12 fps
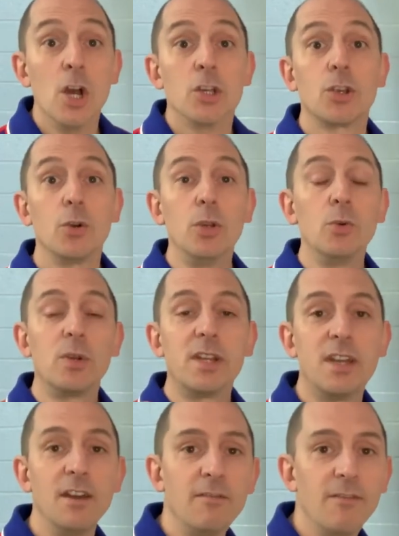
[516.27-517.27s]
So you
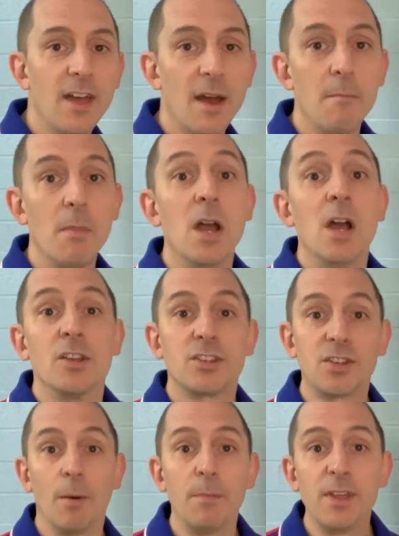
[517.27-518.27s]
give them
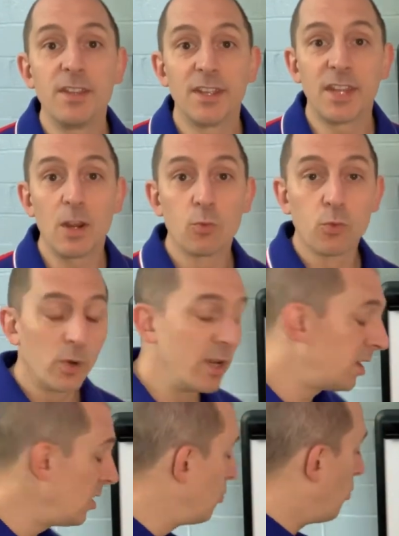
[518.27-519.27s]
something that they
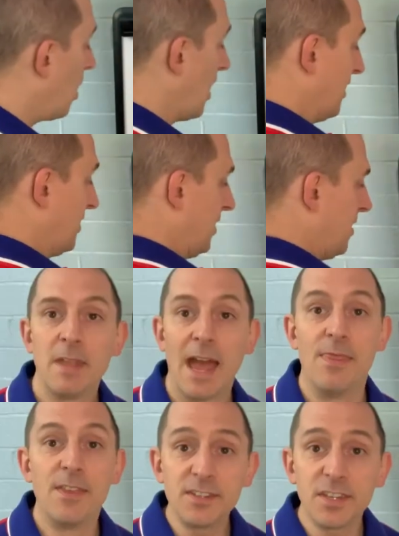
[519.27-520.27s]
really want.
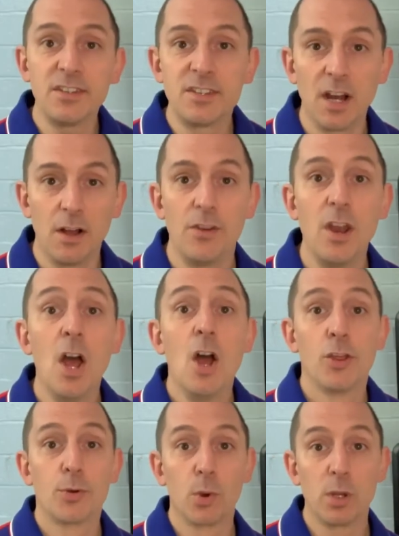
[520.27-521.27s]
And this is done
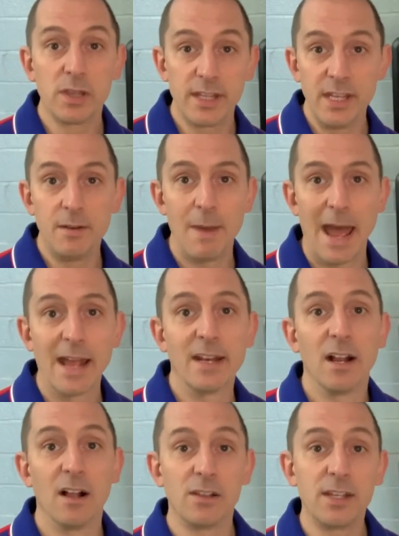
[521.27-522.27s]
through a lead
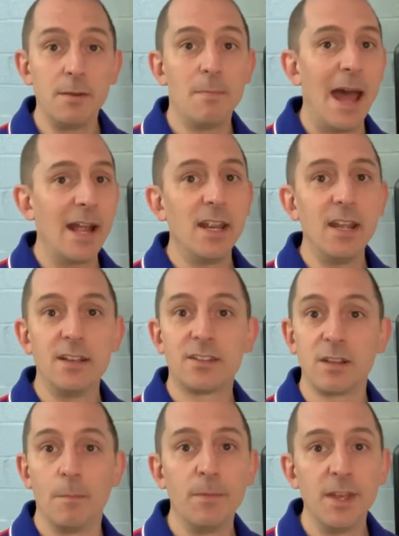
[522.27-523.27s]
magnet. A lead magnet is
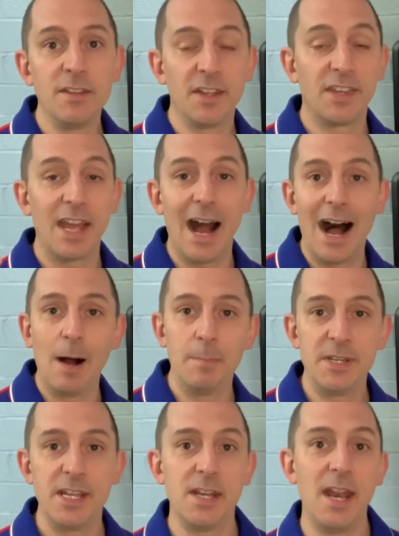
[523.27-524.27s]
something that they
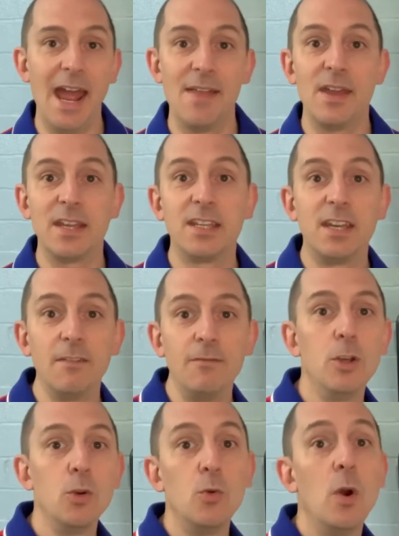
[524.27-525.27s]
opt in and they give
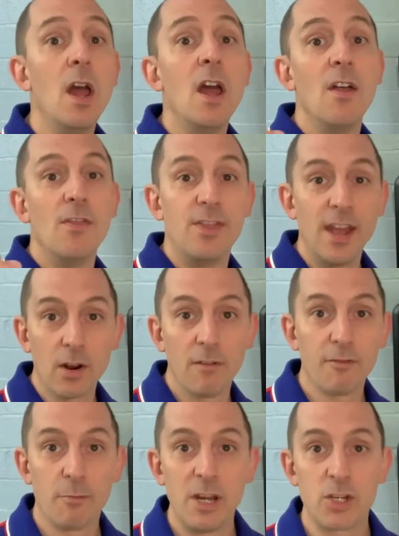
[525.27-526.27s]
you their
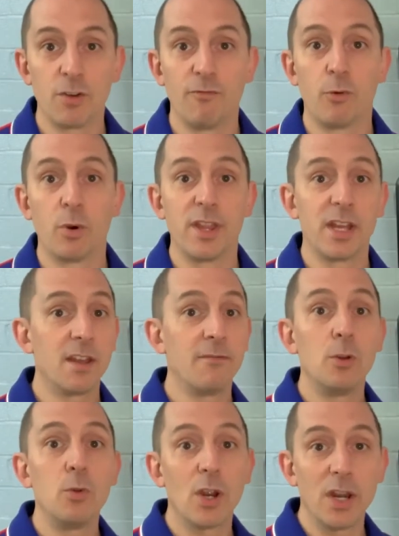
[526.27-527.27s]
information for. They give
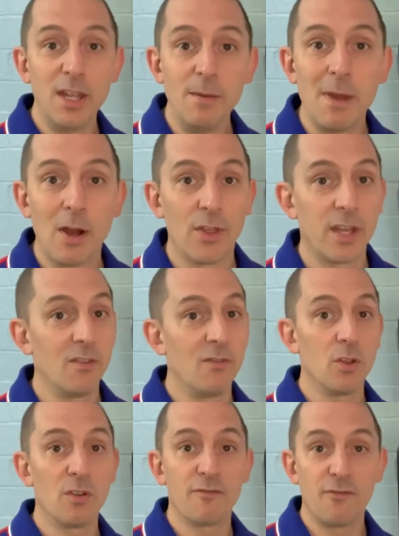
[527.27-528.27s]
you their email, they give you
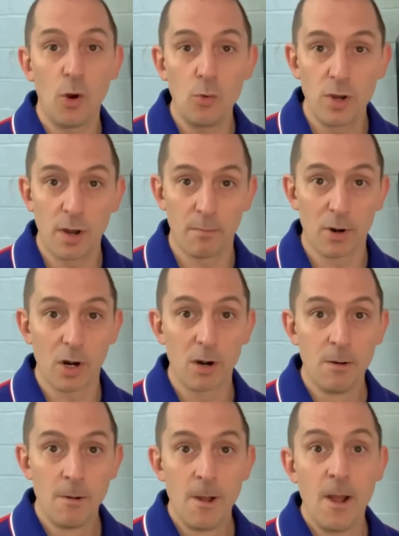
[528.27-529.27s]
their phone number.
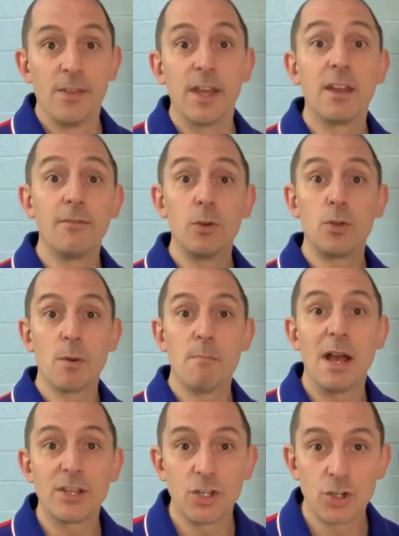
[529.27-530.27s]
They give you their
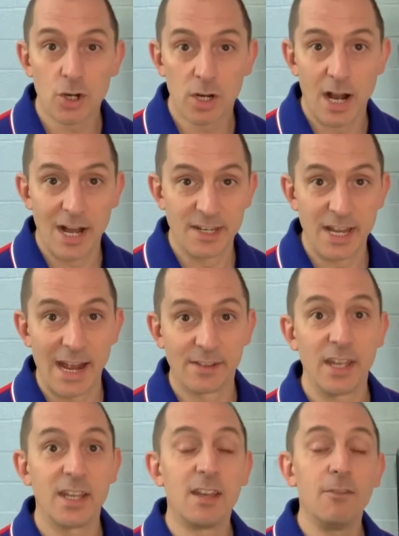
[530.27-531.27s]
messenger contact.
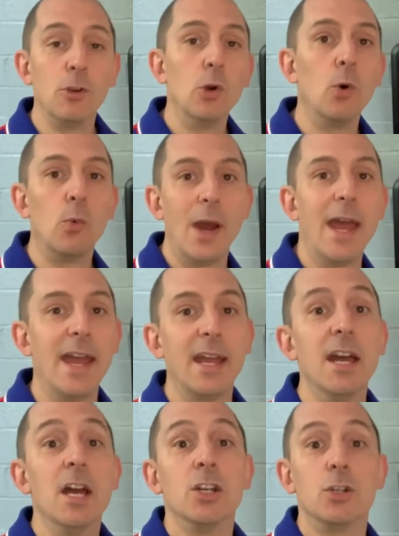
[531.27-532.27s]
They give you a
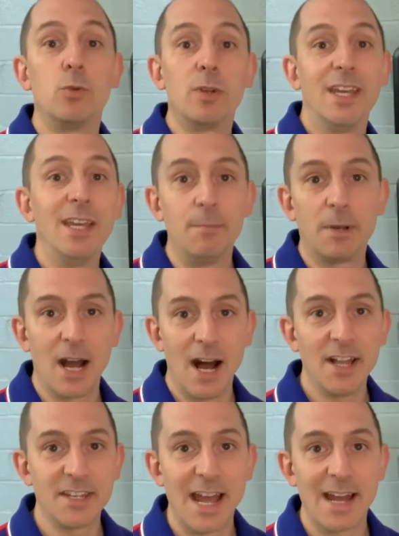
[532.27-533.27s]
way to keep
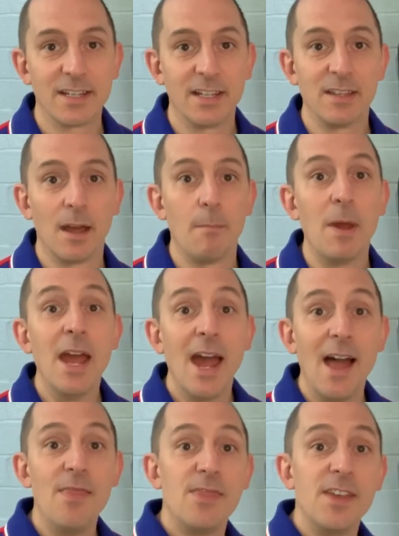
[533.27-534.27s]
contacting them.
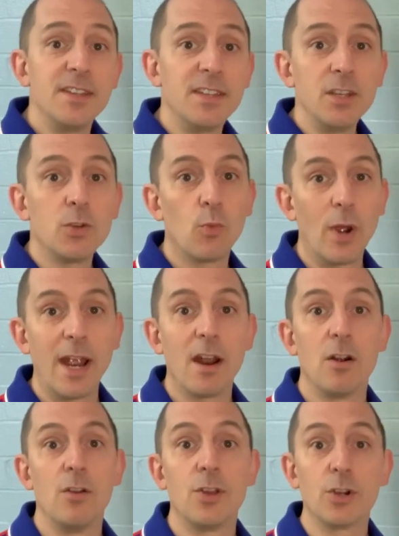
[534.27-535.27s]
And this is
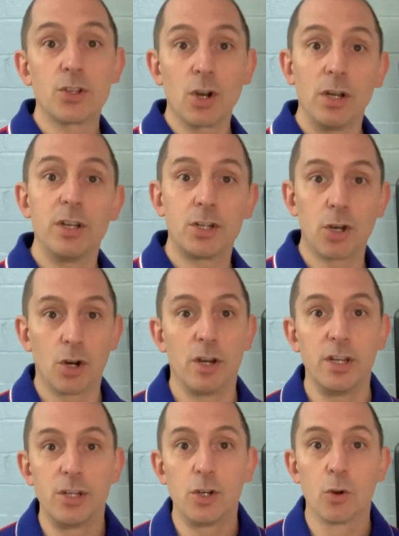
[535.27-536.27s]
where they're starting to turn
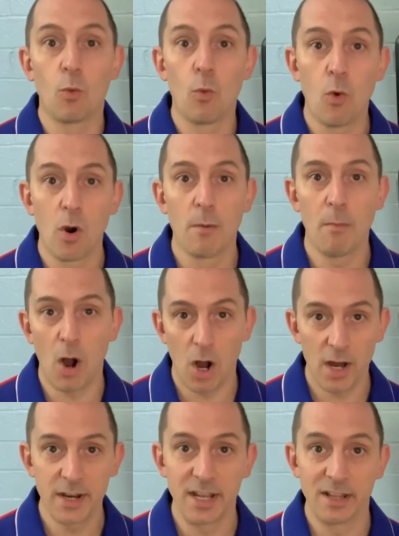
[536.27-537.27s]
into your warm
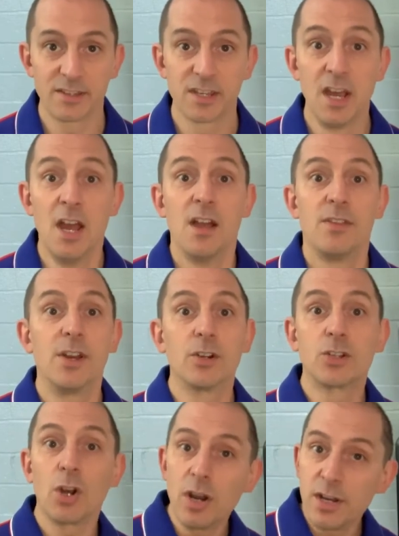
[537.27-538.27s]
audience. They're
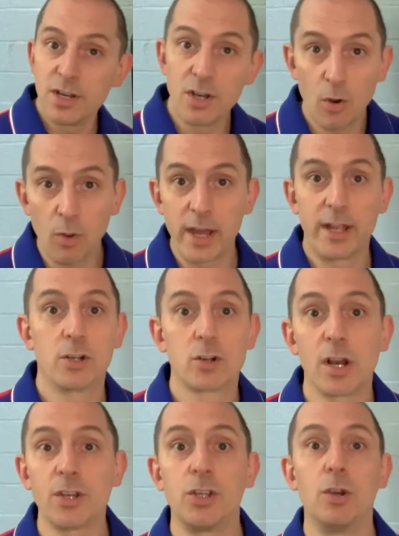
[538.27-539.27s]
starting to know, like, and
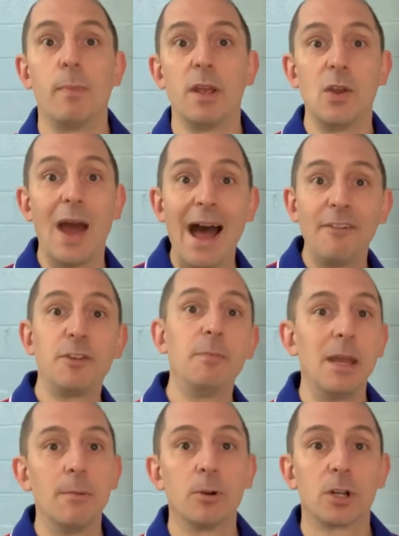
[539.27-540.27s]
trust you, but you have to
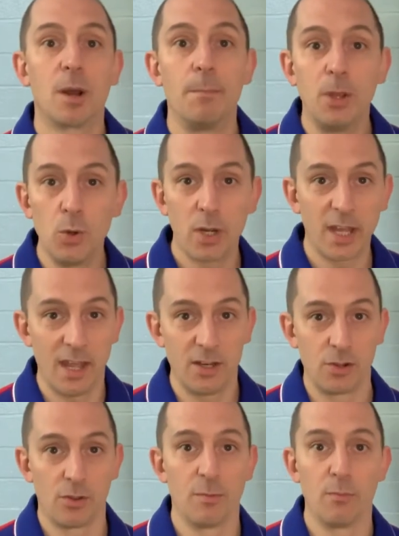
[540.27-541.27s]
be able to communicate
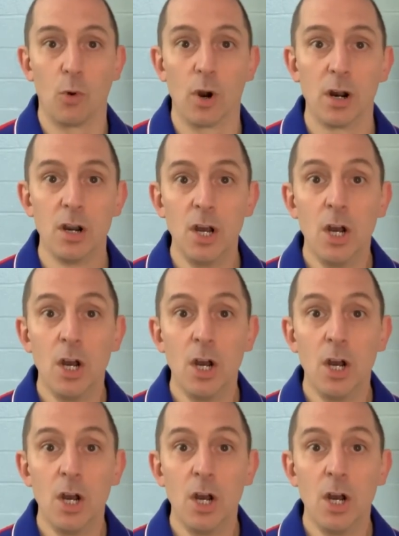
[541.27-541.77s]
to them more.